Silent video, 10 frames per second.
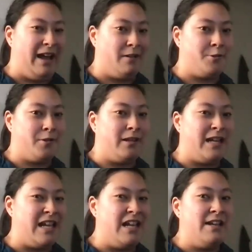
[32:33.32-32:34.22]

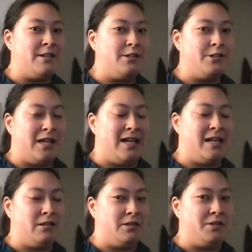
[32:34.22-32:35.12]
actually
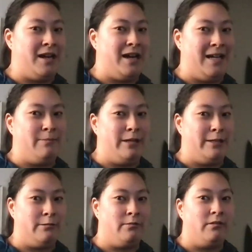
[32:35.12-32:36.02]
setting the time. I
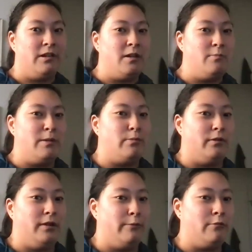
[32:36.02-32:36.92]
know people
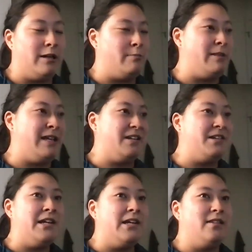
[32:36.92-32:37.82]
are like, what do you mean?
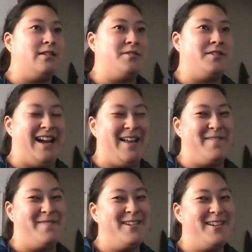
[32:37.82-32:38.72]
The
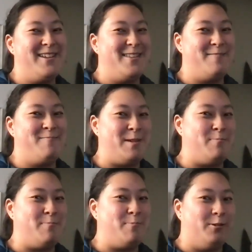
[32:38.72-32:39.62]
time, the
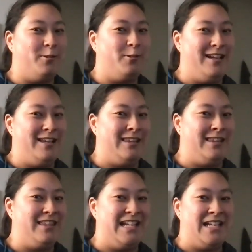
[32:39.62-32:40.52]
people, and
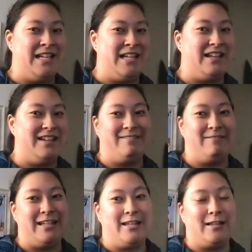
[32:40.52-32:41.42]
the,
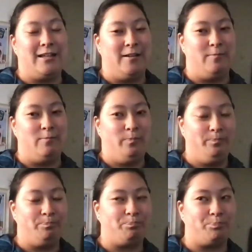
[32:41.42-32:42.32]
um,
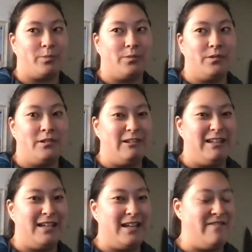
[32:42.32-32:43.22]

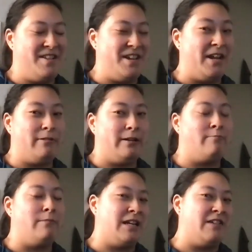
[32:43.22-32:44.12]
you could even get rid of
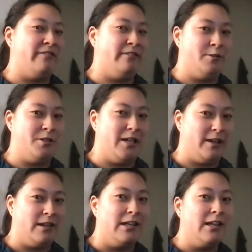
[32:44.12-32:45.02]
money for a
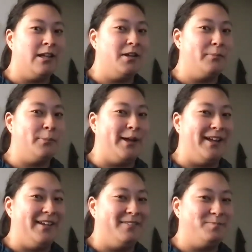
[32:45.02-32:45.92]
sec.
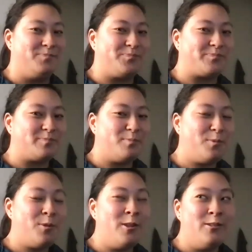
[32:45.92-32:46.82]
But
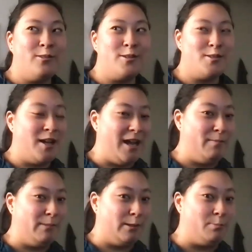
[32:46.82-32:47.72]
the
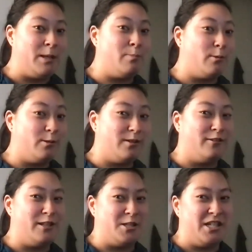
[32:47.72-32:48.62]
time and the people to
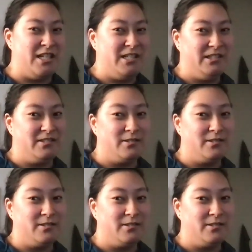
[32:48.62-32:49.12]
listen,